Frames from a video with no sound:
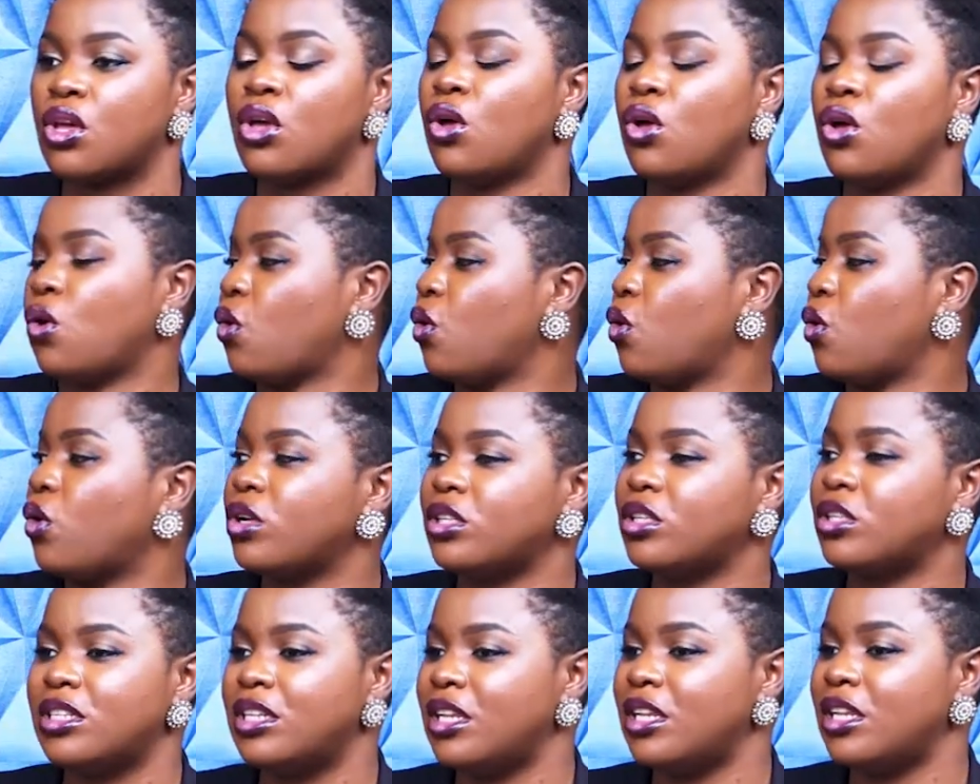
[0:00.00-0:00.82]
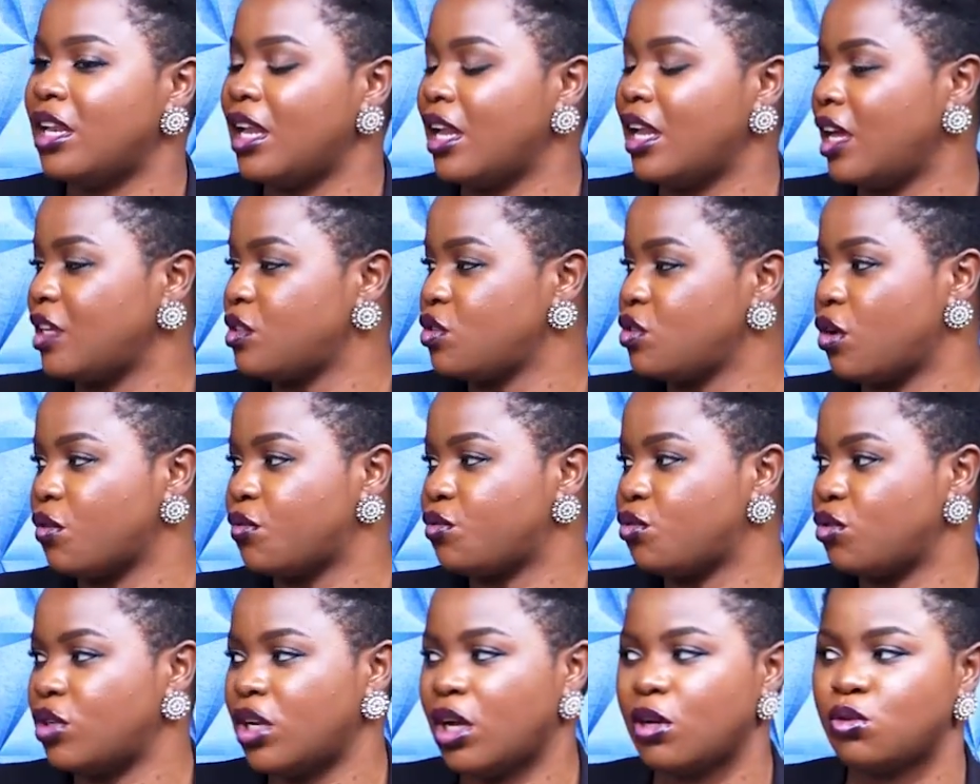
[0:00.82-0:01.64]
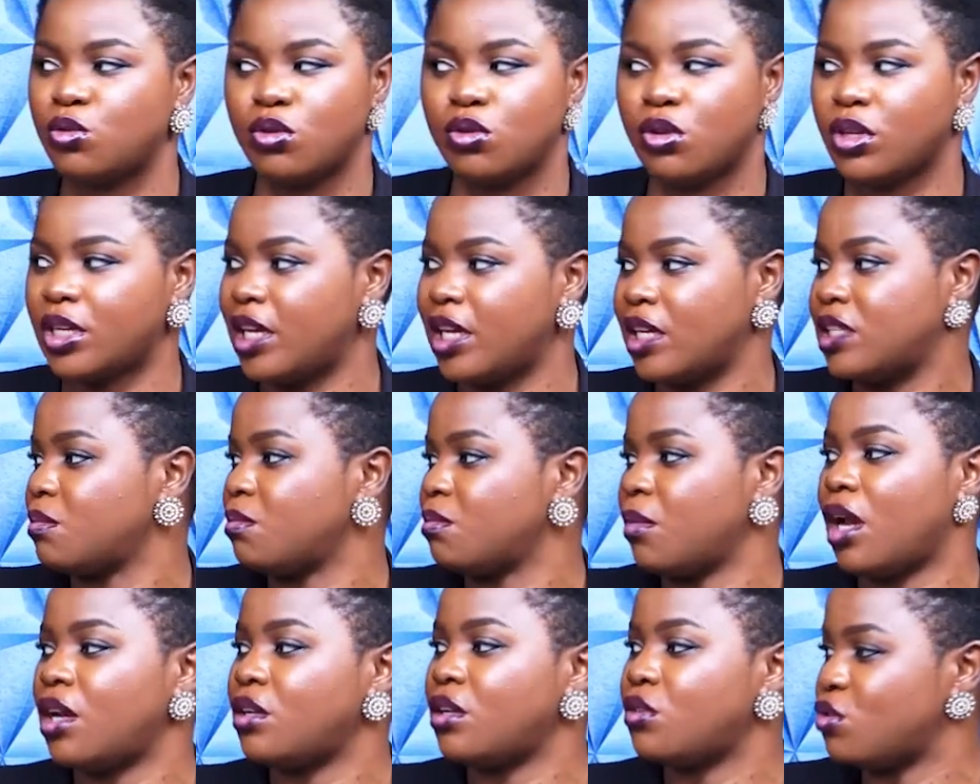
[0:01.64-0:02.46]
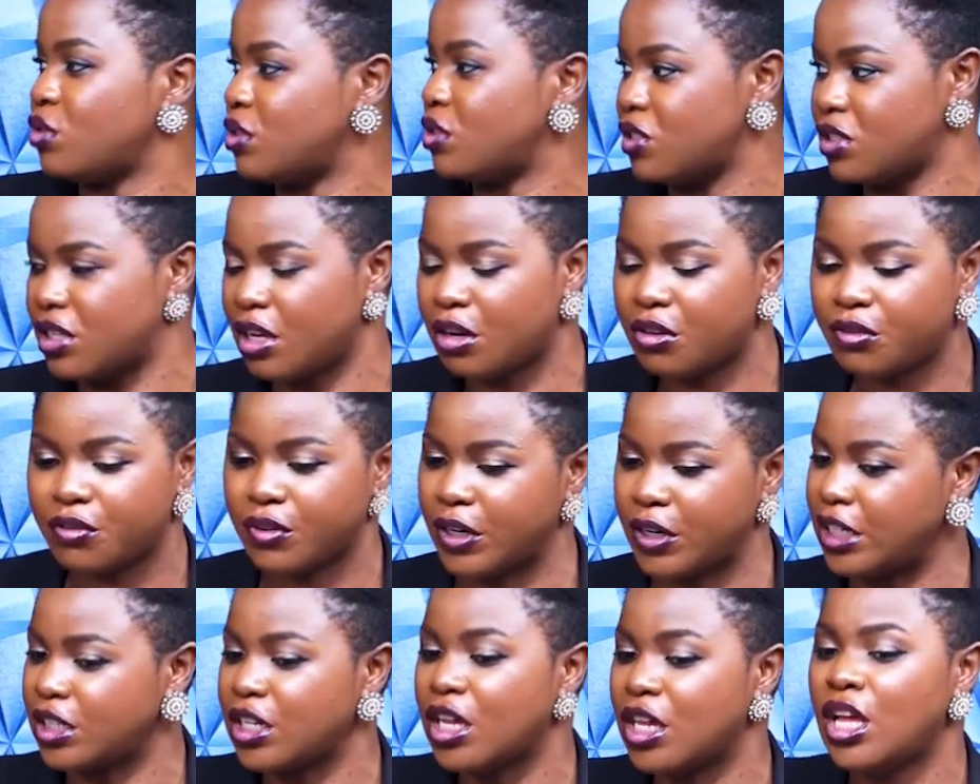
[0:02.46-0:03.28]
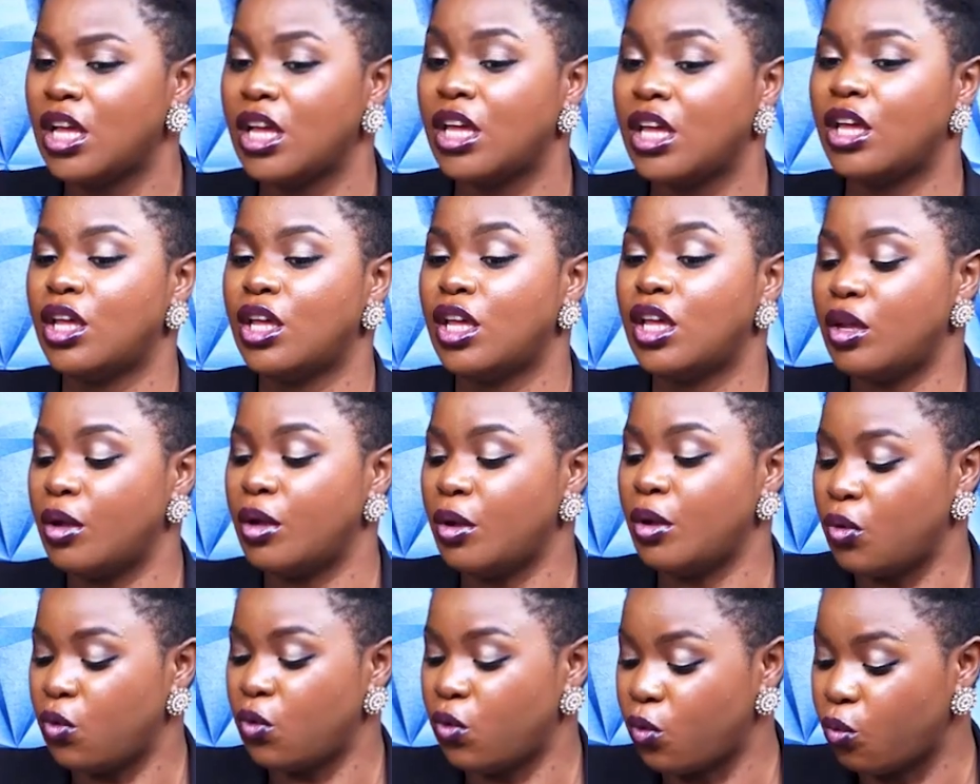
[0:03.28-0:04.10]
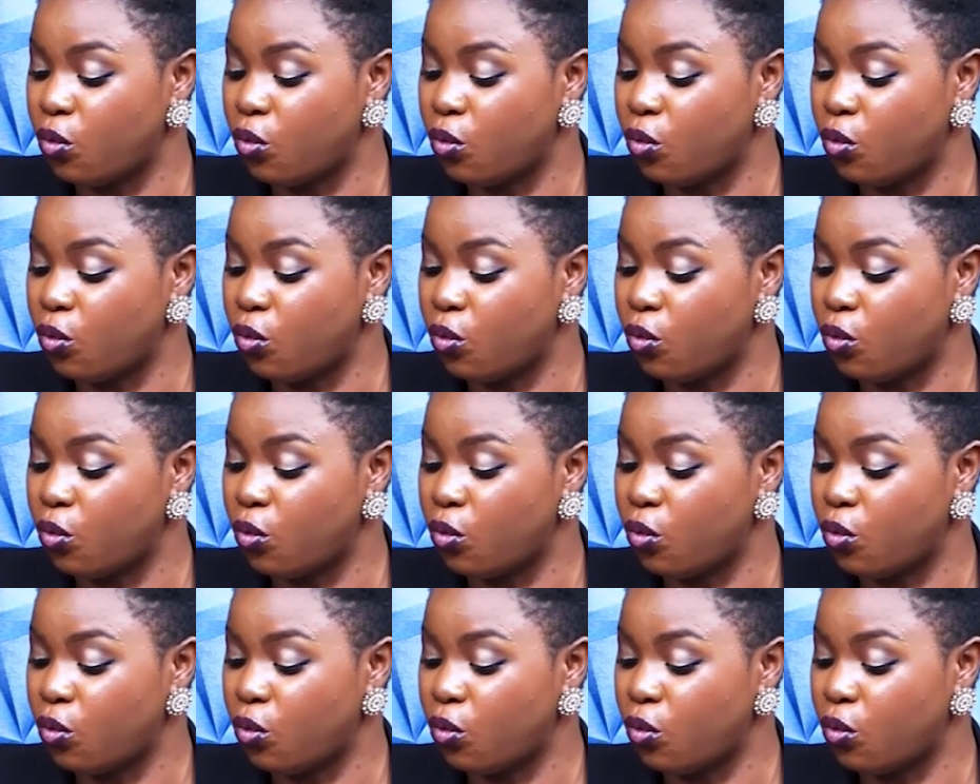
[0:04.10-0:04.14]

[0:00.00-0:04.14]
or the likes of Ronaldo not getting married to his girlfriend,